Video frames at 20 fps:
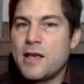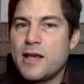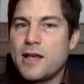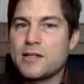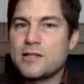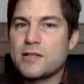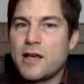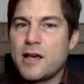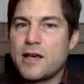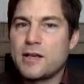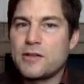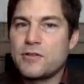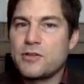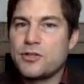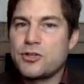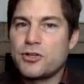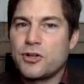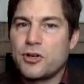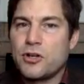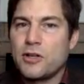It's like
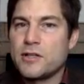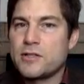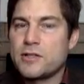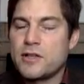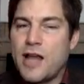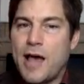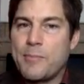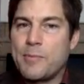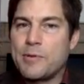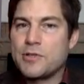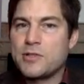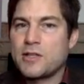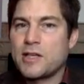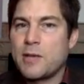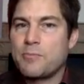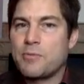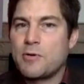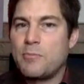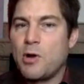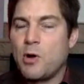the journalist that happens to
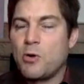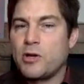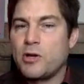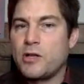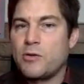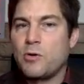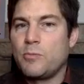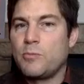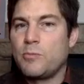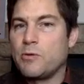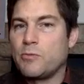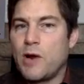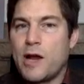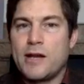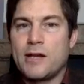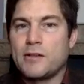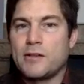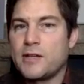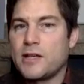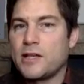get promoted will be
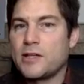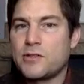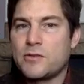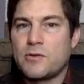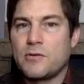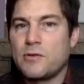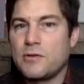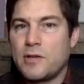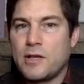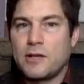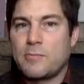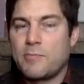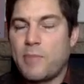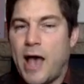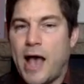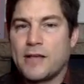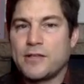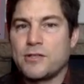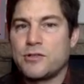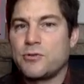writing things that
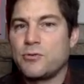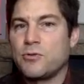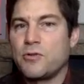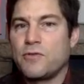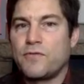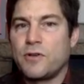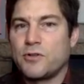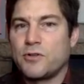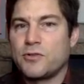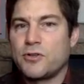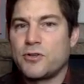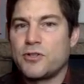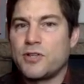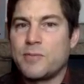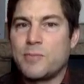passes through the filters.